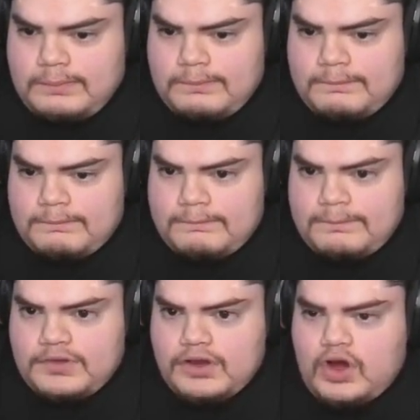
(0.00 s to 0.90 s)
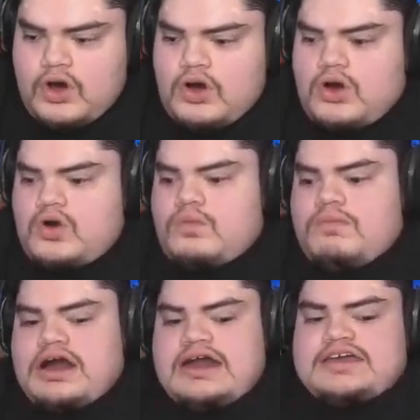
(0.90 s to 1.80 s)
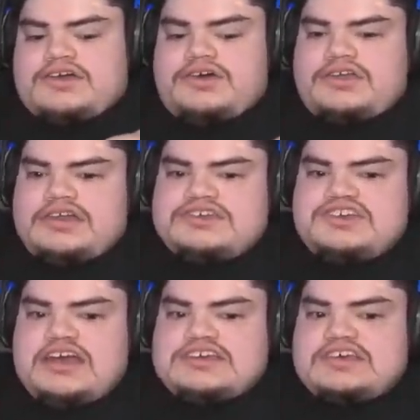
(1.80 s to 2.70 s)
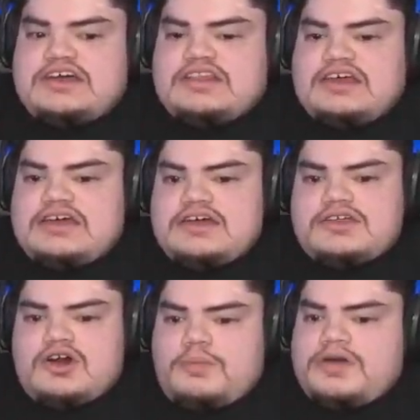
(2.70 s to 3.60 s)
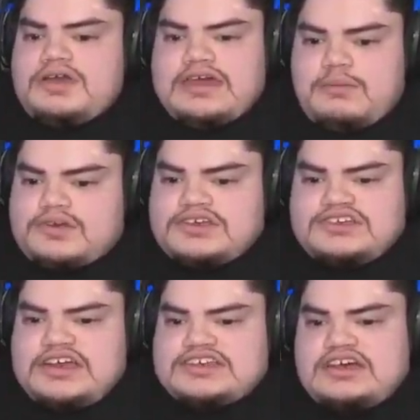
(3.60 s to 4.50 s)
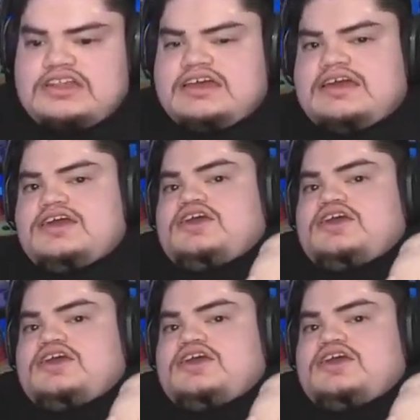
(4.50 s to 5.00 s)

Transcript: Boom! Oh my goodness, Chase Utley. Nope, that wasn't Chase Utley.